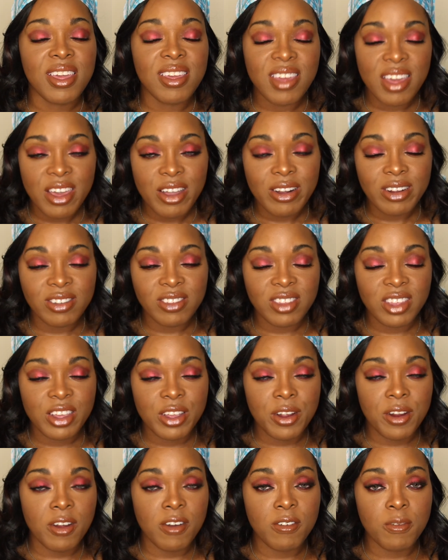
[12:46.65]
year. It's the
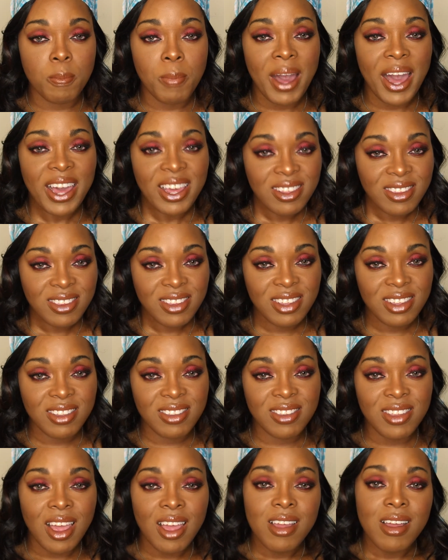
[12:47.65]
year of
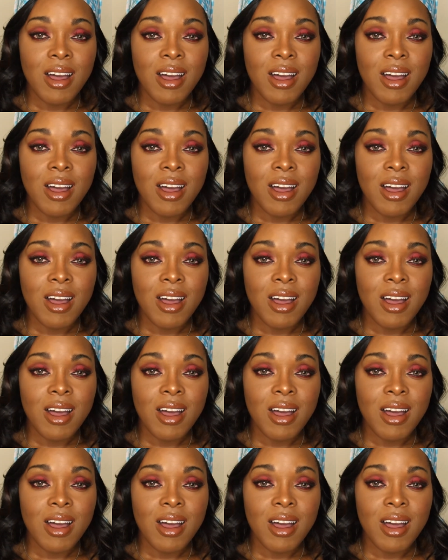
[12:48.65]
Pisces.